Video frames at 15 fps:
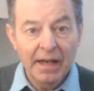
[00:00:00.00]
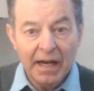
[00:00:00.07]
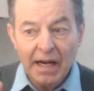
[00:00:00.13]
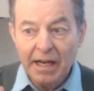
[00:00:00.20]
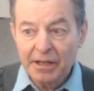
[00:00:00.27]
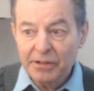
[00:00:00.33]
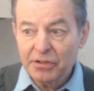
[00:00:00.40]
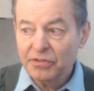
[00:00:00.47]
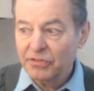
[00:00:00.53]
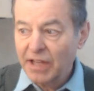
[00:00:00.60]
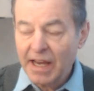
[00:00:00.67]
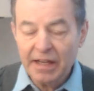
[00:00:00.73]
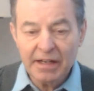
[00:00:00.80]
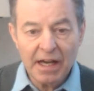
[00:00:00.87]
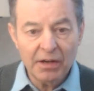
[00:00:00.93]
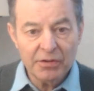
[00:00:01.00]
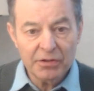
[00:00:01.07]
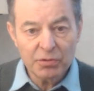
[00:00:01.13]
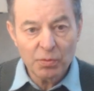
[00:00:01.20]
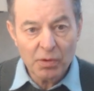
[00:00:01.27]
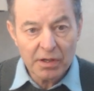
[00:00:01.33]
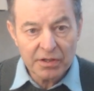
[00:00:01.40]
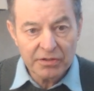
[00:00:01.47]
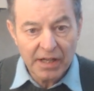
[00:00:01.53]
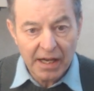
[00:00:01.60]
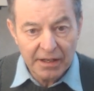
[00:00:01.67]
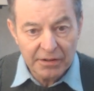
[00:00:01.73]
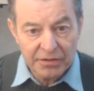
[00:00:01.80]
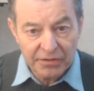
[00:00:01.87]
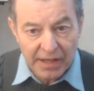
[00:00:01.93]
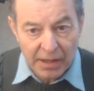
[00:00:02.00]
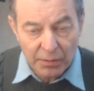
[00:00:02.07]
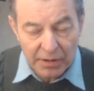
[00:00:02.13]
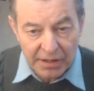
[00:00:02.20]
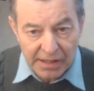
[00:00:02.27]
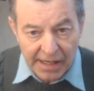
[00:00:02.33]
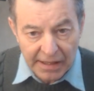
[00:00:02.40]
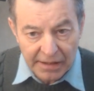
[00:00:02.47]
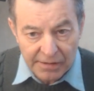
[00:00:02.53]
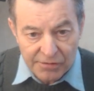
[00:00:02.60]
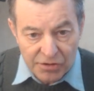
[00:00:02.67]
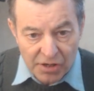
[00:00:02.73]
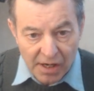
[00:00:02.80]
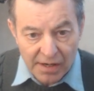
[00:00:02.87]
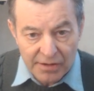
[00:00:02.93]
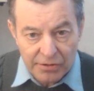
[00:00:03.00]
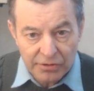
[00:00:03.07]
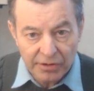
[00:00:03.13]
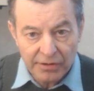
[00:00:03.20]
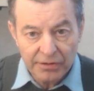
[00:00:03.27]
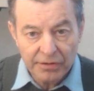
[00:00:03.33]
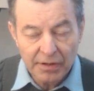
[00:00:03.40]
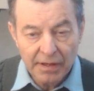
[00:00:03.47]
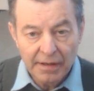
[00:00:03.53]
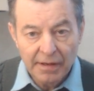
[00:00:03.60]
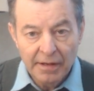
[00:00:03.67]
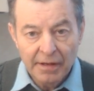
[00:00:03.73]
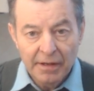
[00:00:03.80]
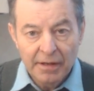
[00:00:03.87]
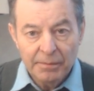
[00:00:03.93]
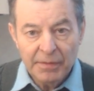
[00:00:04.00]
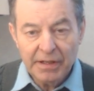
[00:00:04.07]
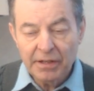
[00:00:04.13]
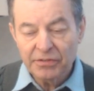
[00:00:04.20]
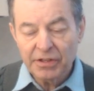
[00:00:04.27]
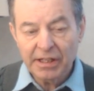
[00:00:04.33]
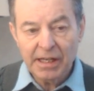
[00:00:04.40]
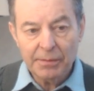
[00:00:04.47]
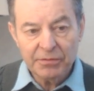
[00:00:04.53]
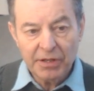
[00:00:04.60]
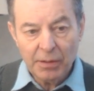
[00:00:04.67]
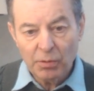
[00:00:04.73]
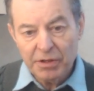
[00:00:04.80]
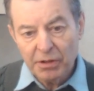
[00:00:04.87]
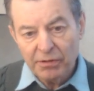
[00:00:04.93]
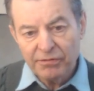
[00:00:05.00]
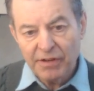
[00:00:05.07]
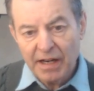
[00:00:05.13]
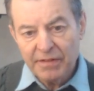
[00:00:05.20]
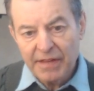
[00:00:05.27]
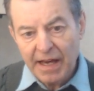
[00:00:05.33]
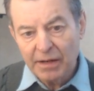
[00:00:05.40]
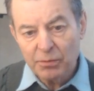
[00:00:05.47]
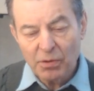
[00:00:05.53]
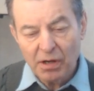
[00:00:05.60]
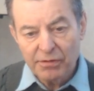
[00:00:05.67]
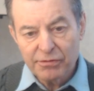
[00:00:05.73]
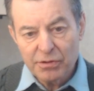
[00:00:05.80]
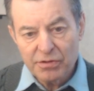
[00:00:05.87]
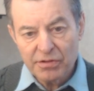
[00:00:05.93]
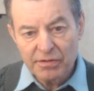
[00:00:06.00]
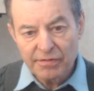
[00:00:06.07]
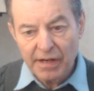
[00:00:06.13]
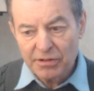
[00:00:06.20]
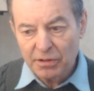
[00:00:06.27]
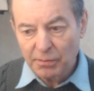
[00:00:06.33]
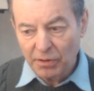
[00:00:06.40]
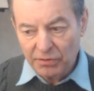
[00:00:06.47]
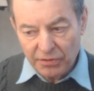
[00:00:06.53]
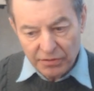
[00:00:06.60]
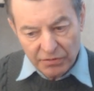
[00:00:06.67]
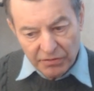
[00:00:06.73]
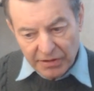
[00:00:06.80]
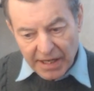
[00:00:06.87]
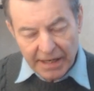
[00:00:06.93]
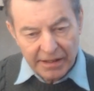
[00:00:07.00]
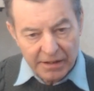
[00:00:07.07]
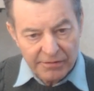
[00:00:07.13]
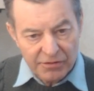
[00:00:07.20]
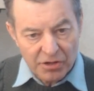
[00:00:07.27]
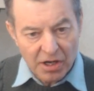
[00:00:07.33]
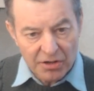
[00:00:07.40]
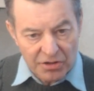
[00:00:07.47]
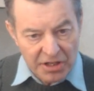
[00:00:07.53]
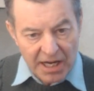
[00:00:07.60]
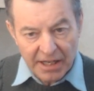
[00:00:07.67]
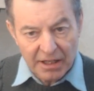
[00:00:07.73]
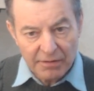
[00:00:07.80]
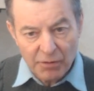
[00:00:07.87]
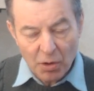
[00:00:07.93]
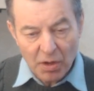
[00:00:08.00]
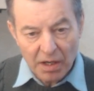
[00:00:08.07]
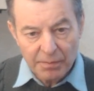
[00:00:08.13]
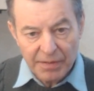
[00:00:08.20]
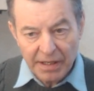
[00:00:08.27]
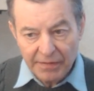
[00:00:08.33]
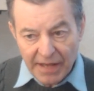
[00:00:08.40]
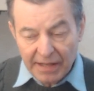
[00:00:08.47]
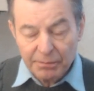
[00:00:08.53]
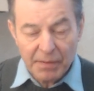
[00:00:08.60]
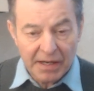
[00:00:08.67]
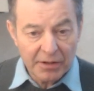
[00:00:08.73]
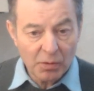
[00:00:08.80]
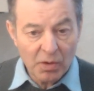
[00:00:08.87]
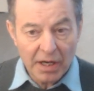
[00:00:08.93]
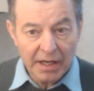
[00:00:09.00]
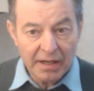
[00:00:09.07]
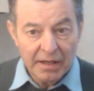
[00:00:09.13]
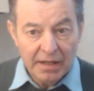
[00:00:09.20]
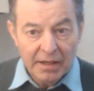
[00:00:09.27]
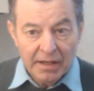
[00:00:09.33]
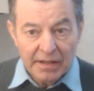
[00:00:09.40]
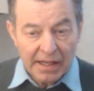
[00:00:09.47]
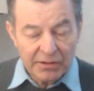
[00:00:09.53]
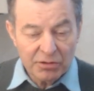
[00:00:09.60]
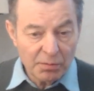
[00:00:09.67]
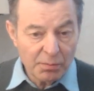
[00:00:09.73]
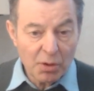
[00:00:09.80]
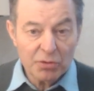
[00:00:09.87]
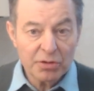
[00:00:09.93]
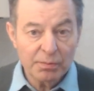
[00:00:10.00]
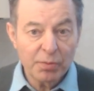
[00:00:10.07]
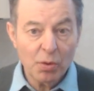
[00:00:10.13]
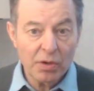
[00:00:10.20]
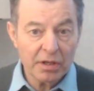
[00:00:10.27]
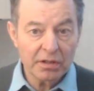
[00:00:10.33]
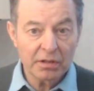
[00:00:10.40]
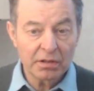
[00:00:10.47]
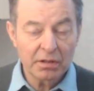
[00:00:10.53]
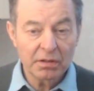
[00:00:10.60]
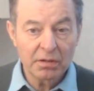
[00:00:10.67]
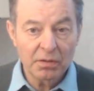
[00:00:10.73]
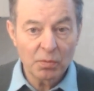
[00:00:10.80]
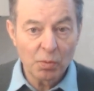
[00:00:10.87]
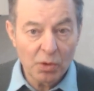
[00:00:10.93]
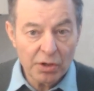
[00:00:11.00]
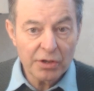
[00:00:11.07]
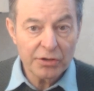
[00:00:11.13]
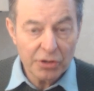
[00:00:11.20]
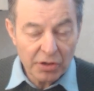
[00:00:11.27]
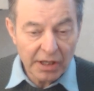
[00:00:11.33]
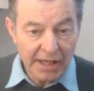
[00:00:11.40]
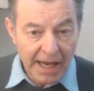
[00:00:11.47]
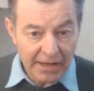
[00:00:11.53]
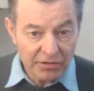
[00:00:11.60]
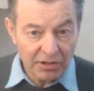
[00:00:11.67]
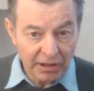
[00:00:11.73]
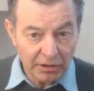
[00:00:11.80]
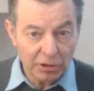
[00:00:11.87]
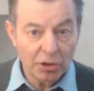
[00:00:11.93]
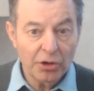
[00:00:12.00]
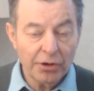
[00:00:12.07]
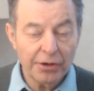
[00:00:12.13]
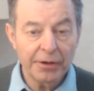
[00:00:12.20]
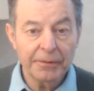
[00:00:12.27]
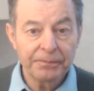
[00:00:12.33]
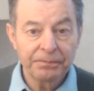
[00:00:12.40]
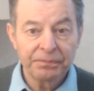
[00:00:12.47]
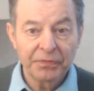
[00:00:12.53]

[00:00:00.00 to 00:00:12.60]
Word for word: I understand how this works now. I understand what a negative charge is. Because they kept saying, well, you'll find that in raw fruits and vegetables, this negative charge, negative ORP. That, by the way, that's the most important word you can actually learn